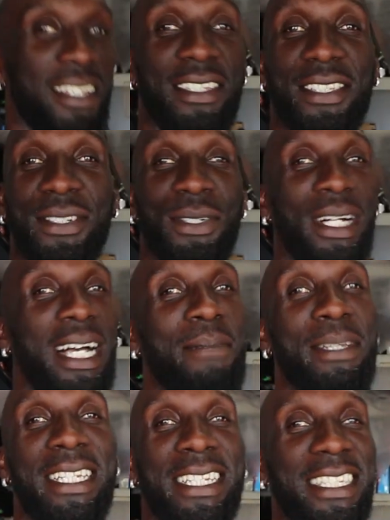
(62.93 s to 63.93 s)
So, I
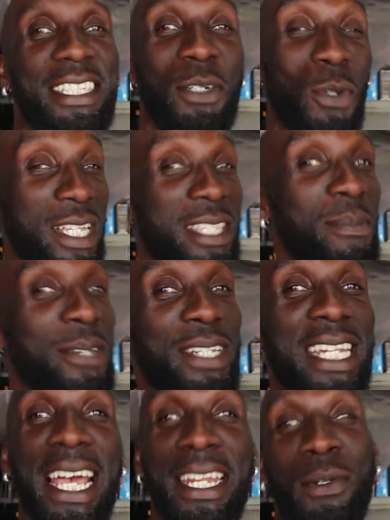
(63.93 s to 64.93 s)
mean, she wants to be
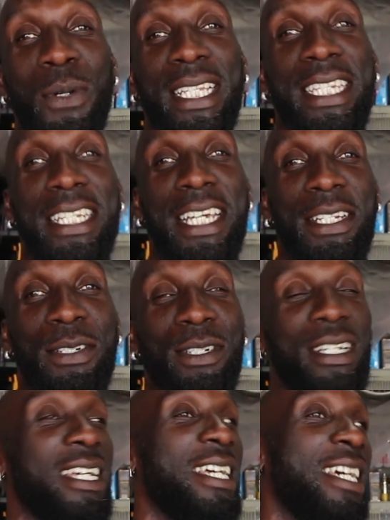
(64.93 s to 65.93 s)
with daddy. What can I do?